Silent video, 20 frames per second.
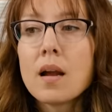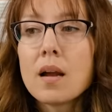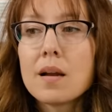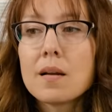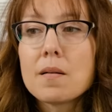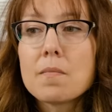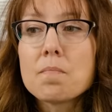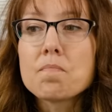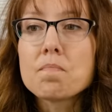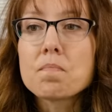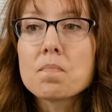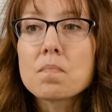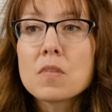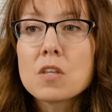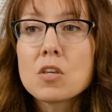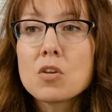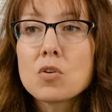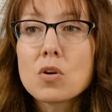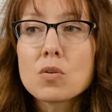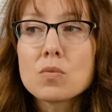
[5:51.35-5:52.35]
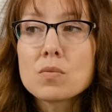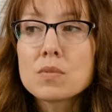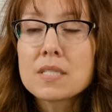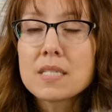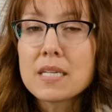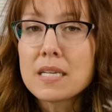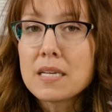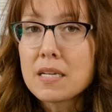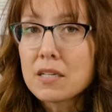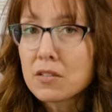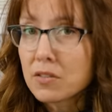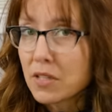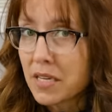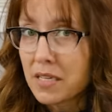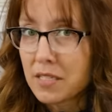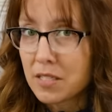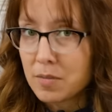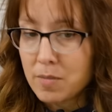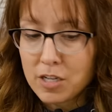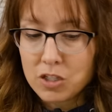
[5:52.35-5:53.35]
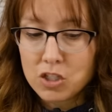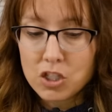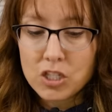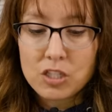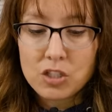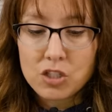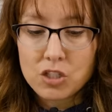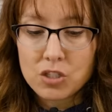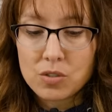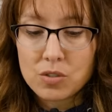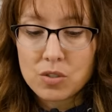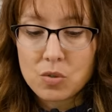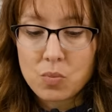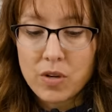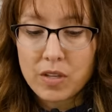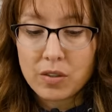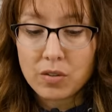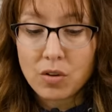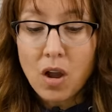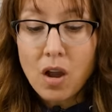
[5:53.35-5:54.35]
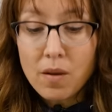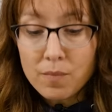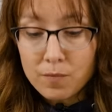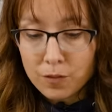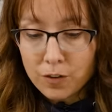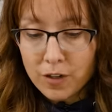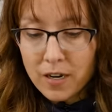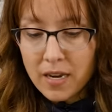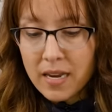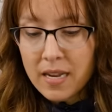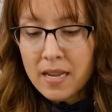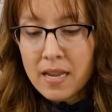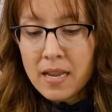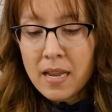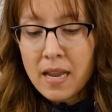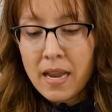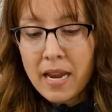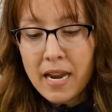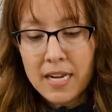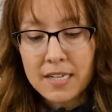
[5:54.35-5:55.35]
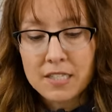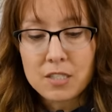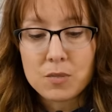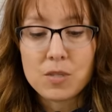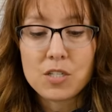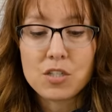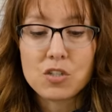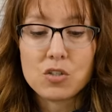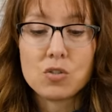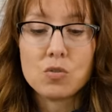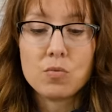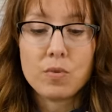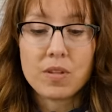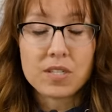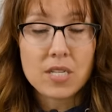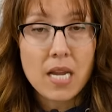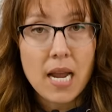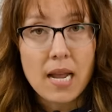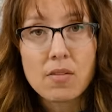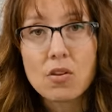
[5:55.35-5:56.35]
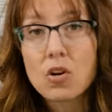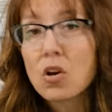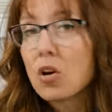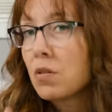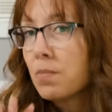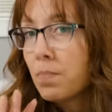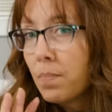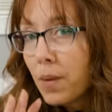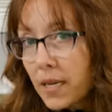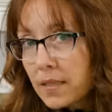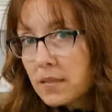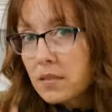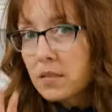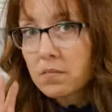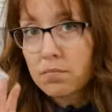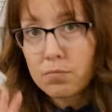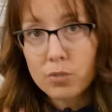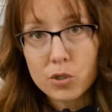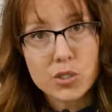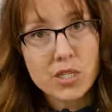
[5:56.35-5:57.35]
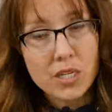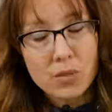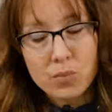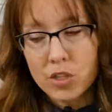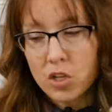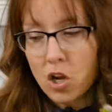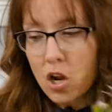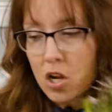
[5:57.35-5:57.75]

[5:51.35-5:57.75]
Um, you don't see nearly as much issues with comfrey as we do with Tylenol, but proceed with